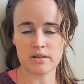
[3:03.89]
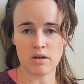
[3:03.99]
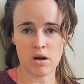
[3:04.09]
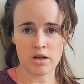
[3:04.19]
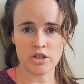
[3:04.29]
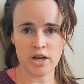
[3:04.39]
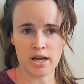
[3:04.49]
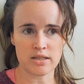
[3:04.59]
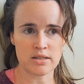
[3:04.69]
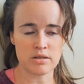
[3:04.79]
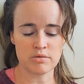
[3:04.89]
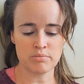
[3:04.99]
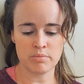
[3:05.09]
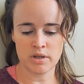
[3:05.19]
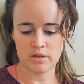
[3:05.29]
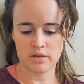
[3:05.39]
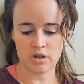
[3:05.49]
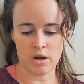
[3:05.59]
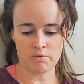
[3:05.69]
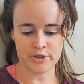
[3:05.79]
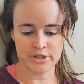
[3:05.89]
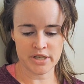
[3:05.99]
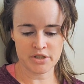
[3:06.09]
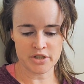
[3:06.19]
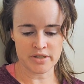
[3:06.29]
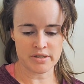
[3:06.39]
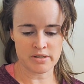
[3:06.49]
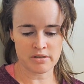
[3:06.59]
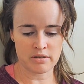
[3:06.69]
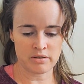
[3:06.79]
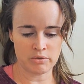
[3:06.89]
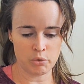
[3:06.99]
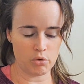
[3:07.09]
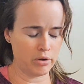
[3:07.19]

the contracts, the conversations, the,